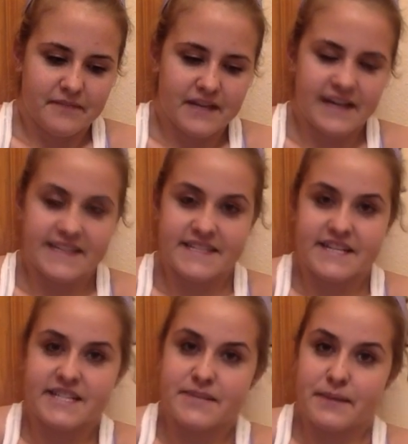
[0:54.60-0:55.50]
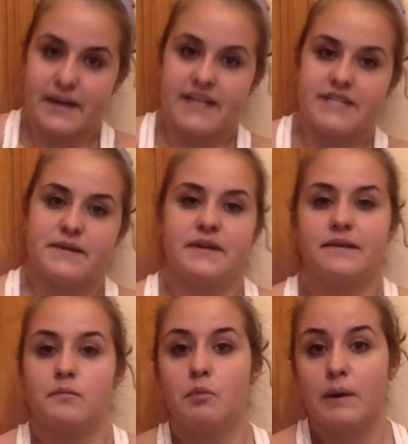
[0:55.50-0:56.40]
I guess it's not something I just
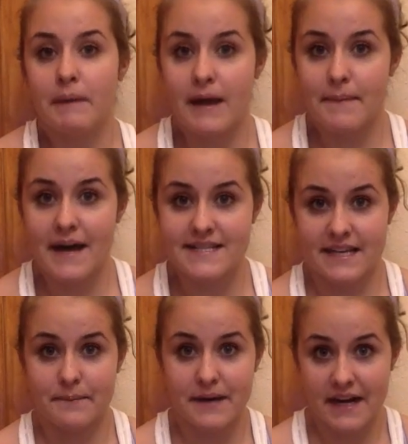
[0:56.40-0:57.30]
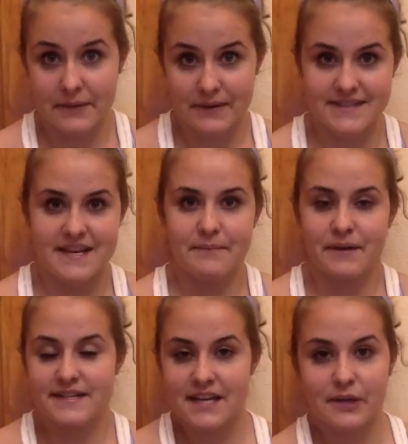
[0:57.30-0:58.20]
bring by in passing. But anyways, I'm
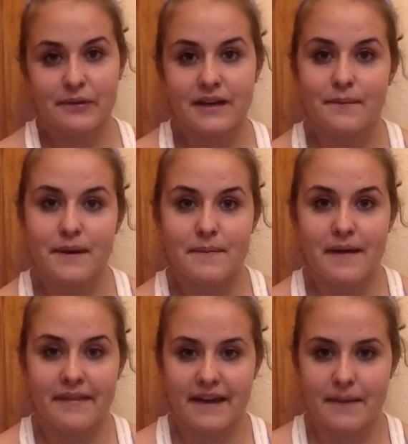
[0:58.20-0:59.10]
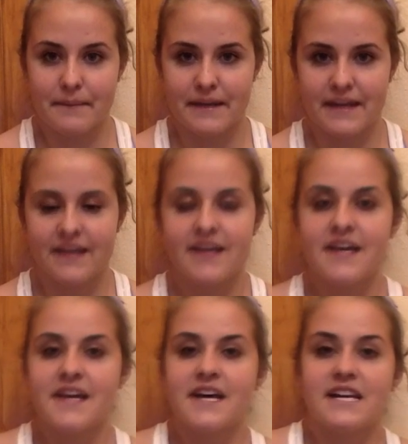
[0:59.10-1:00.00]
going to tell you a little bit about the company.
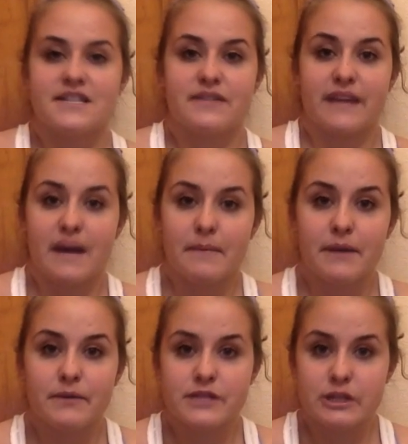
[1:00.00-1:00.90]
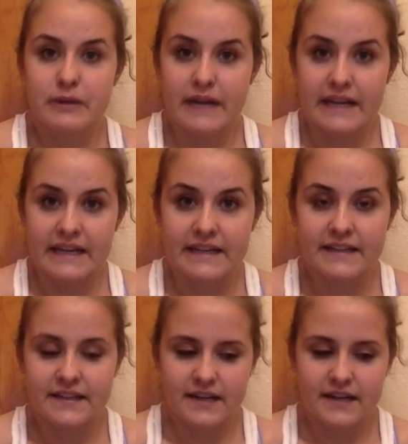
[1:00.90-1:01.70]
So the company was created